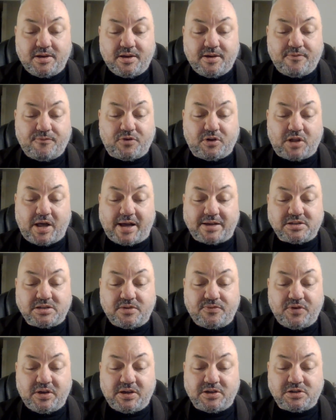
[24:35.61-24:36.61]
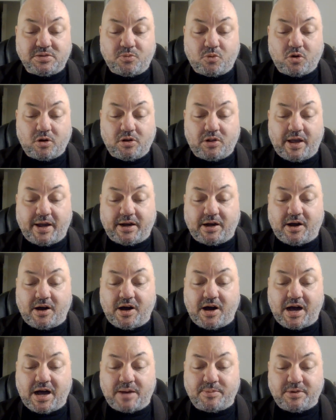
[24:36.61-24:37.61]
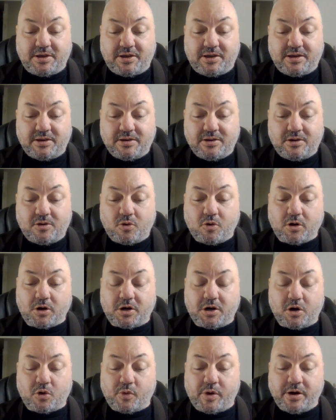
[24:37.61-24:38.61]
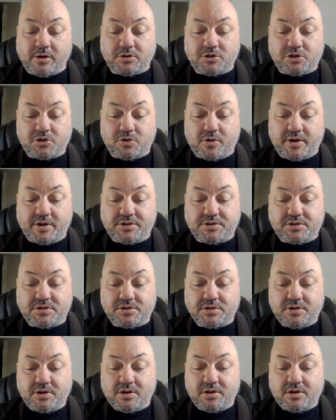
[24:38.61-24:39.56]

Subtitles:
philosophy is more like a hobby or career choice